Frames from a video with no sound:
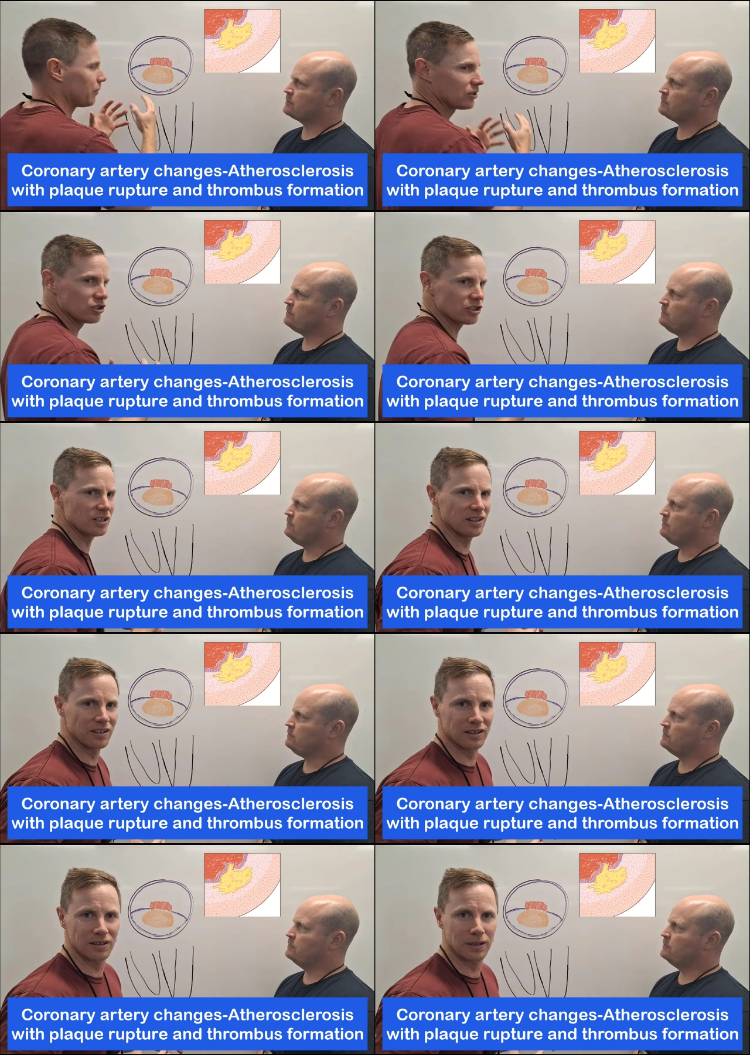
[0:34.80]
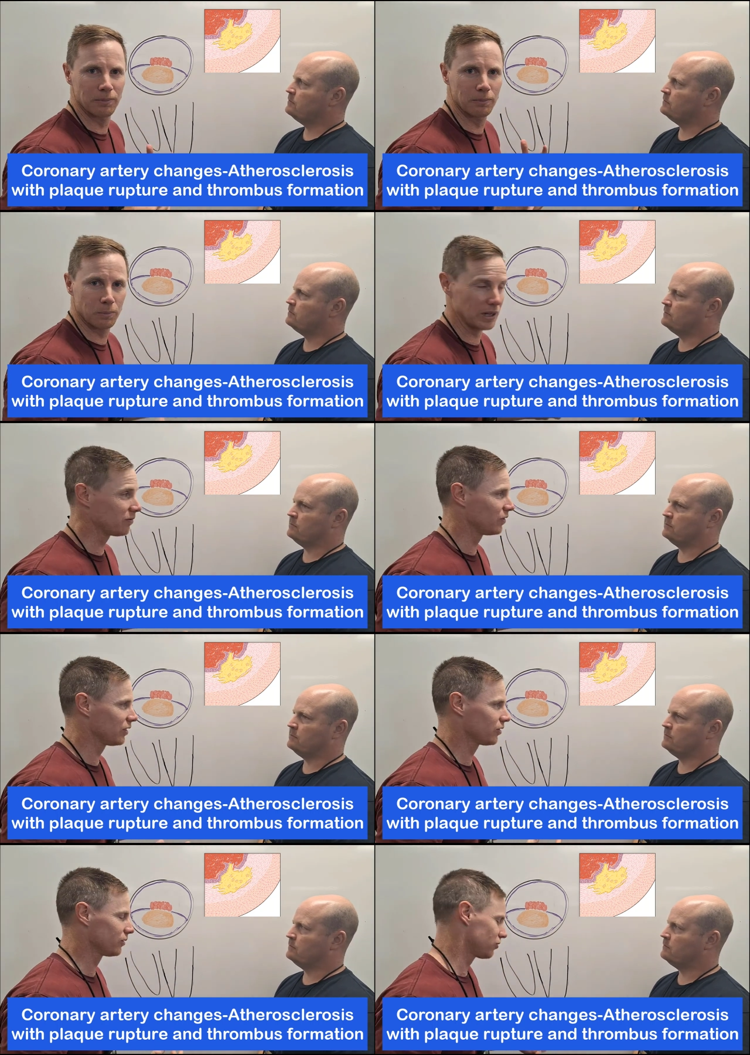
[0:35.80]
Speaker 1: damage to the blood
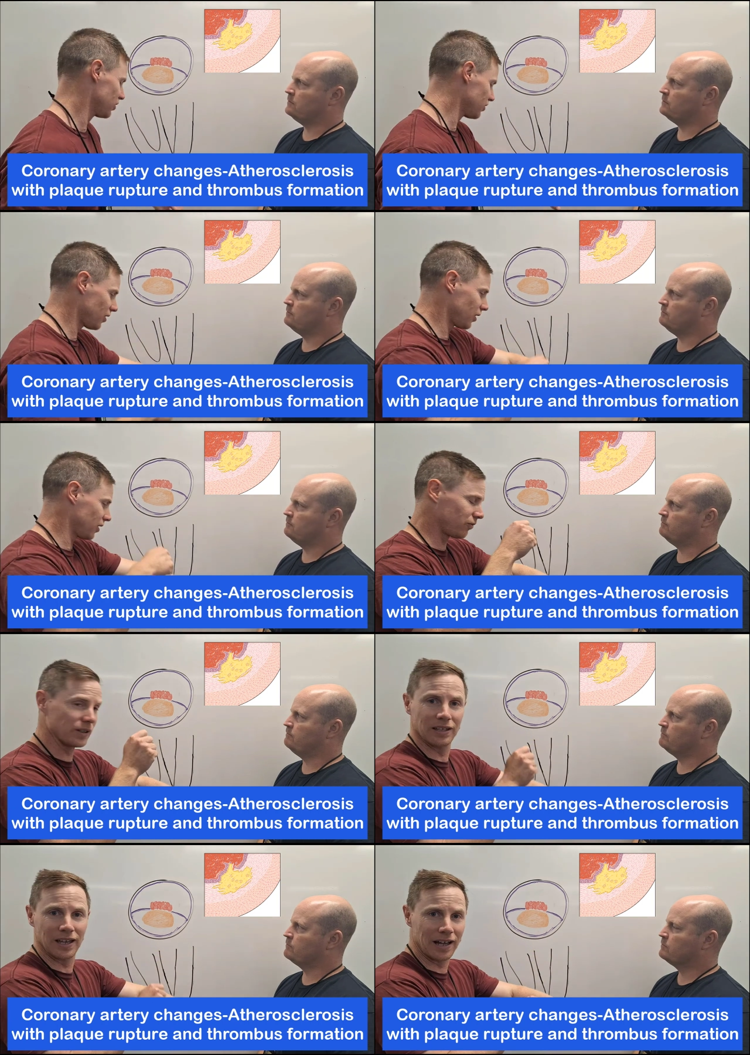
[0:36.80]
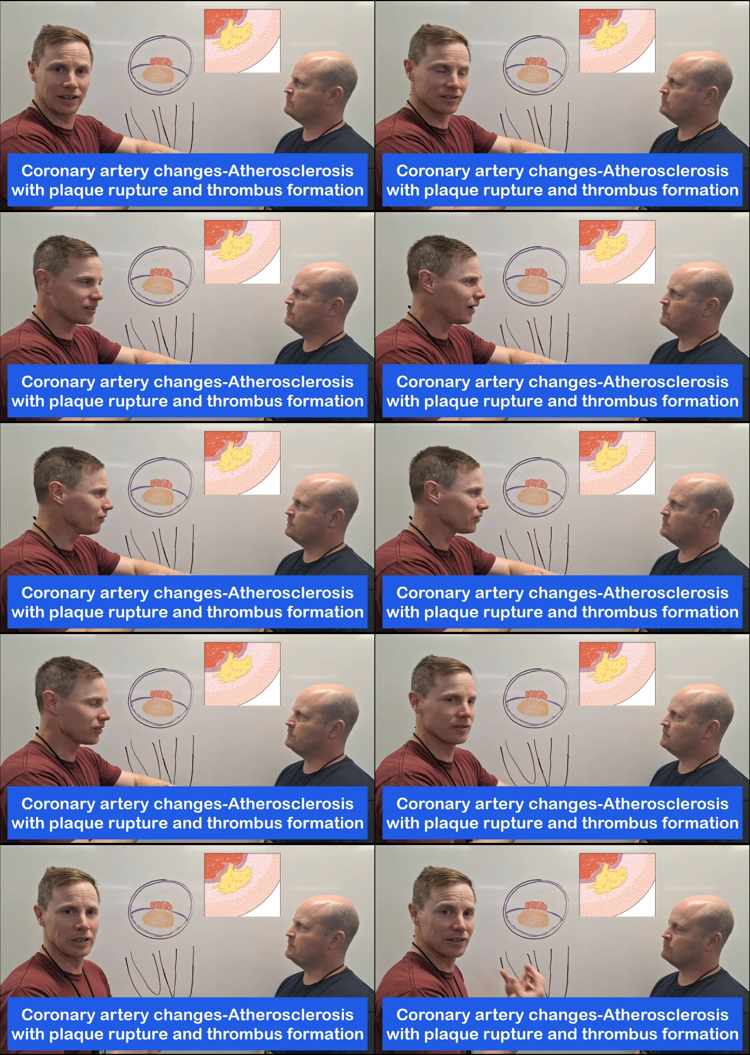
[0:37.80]
vessel. Just like if we cut
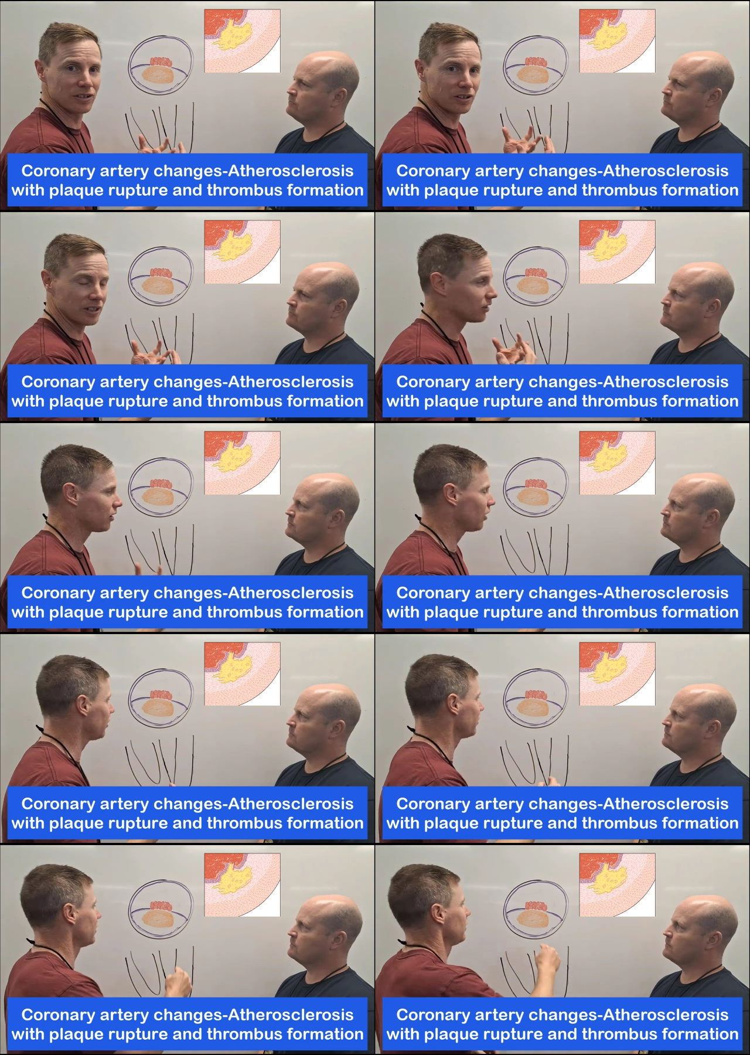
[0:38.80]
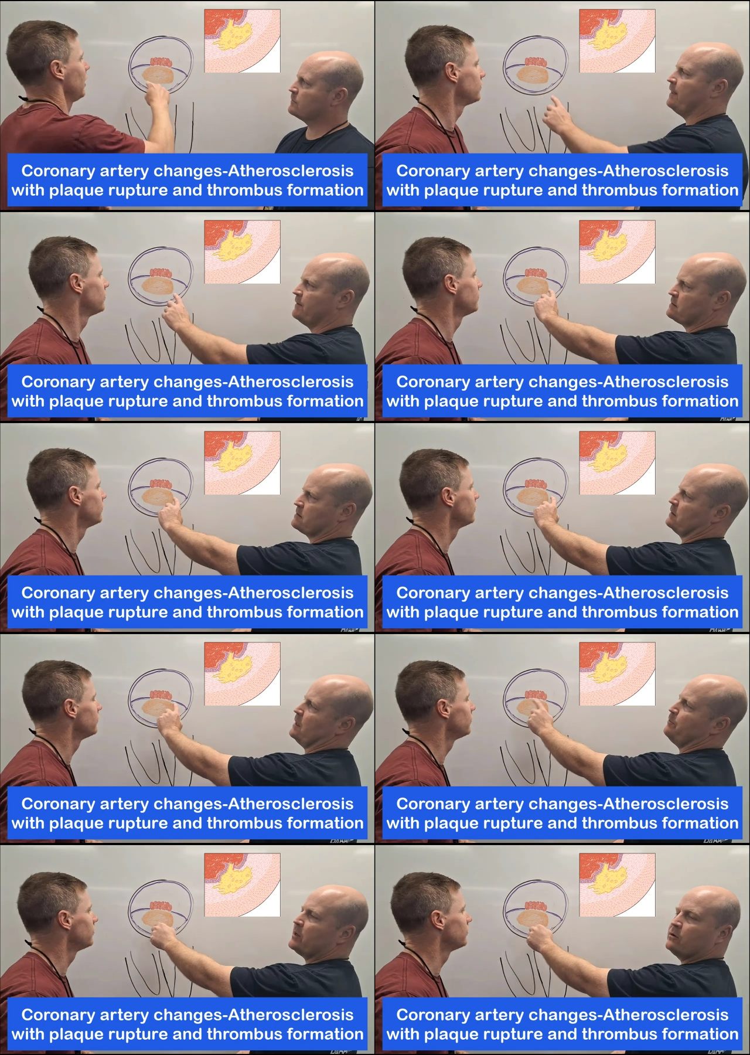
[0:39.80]
ourselves, blood's going to clot.
Speaker 2: And this
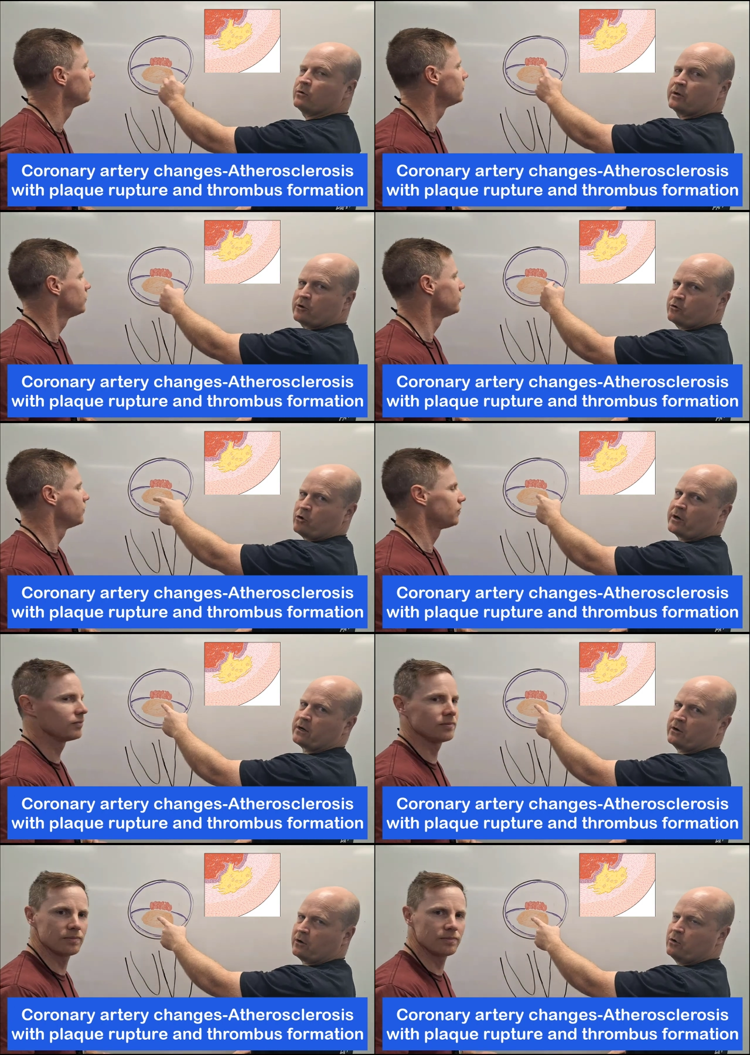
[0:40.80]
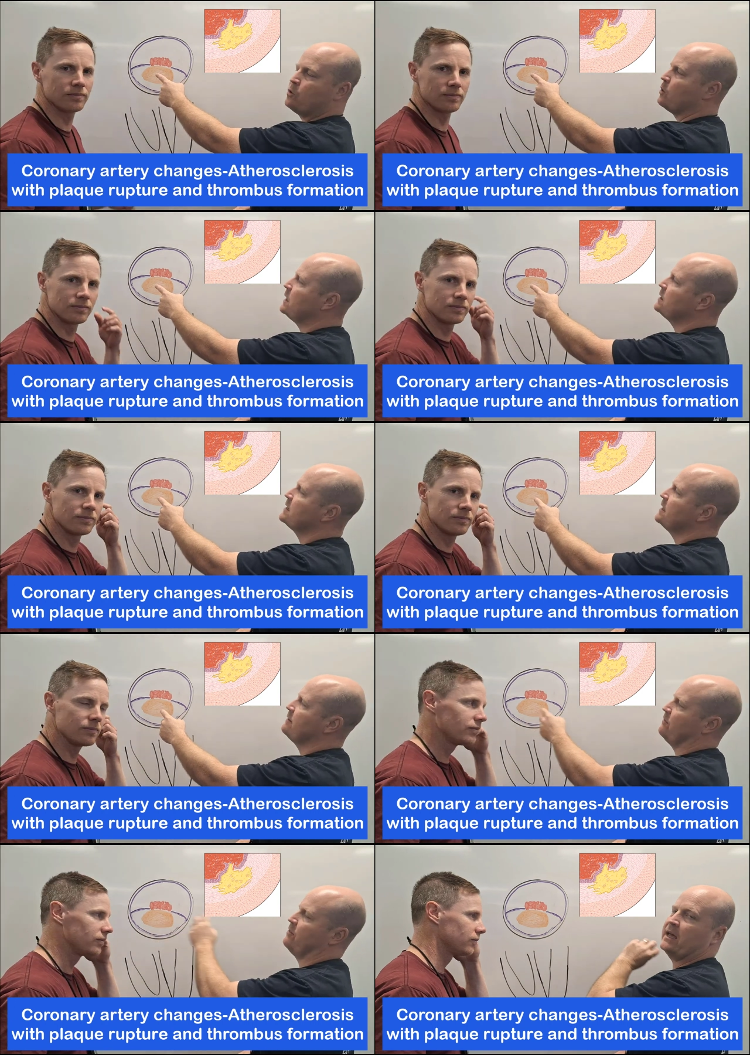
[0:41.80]
lipid or necrotic core,
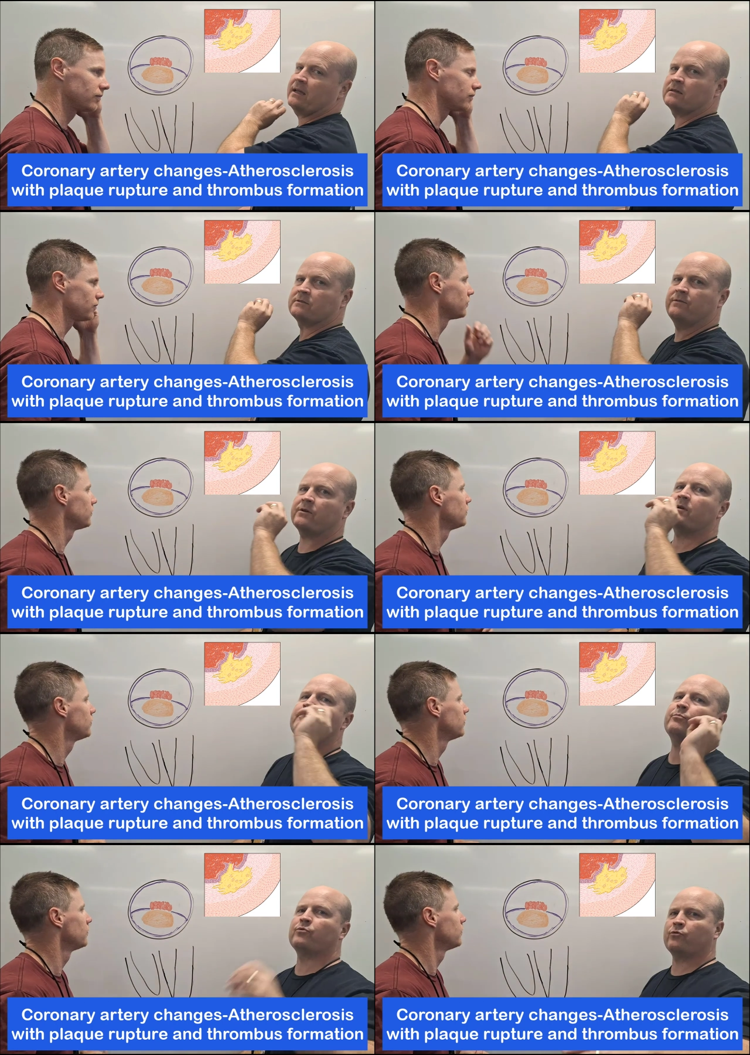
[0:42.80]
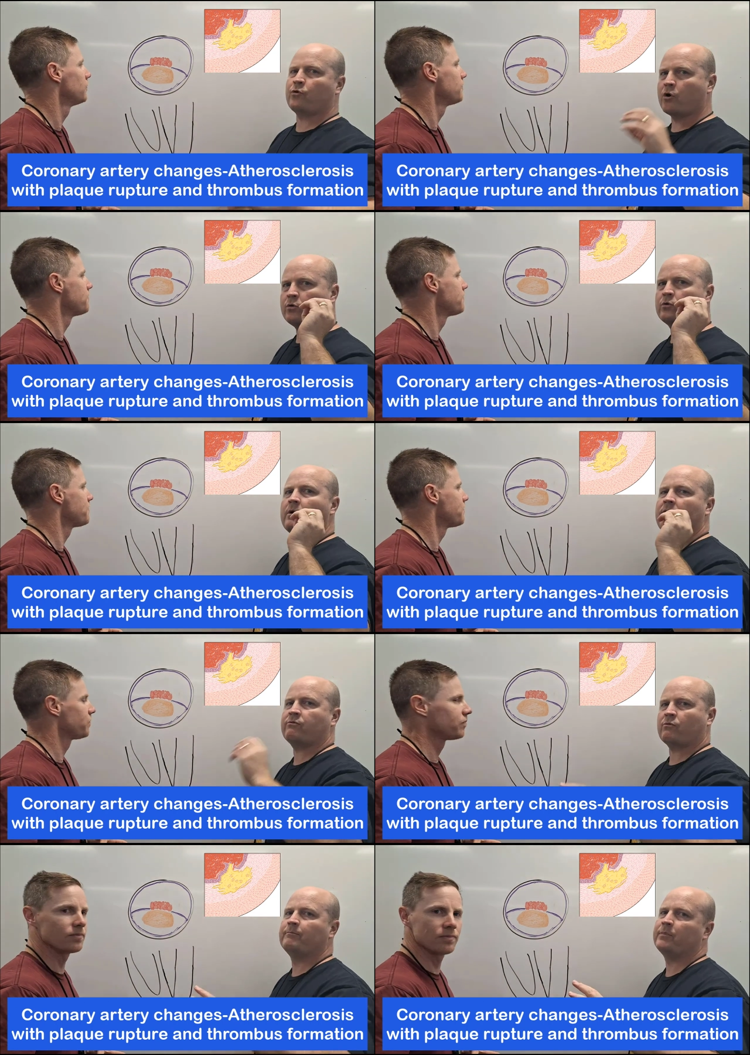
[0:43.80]
that is very
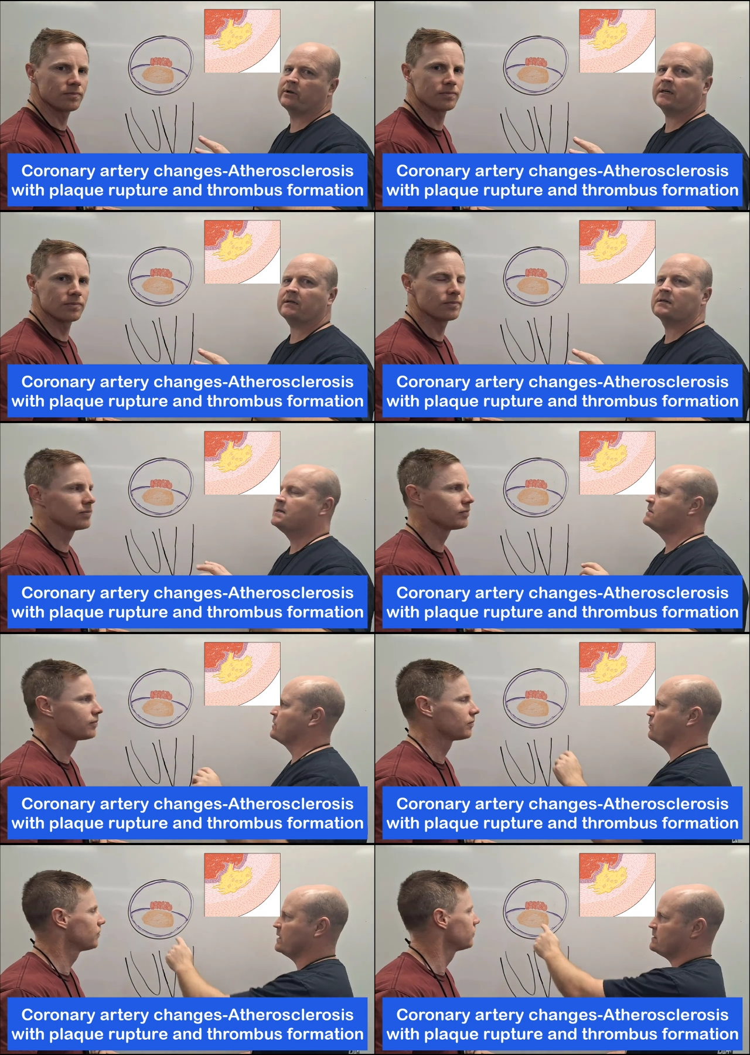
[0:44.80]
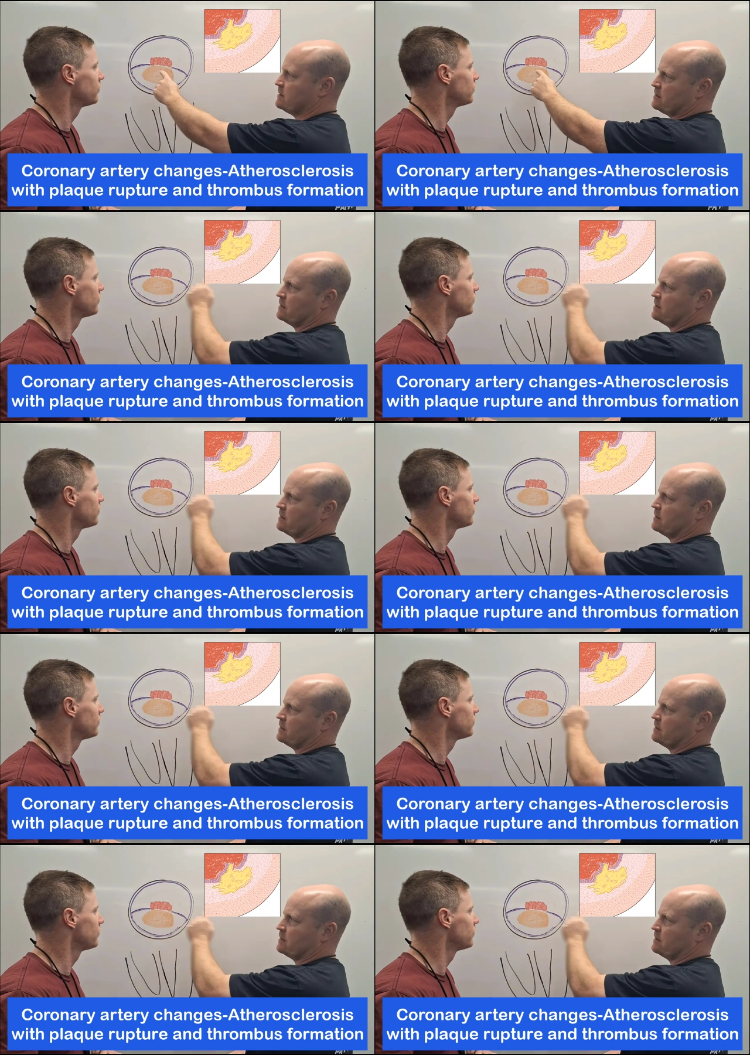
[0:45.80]
pro-thrombotic. So once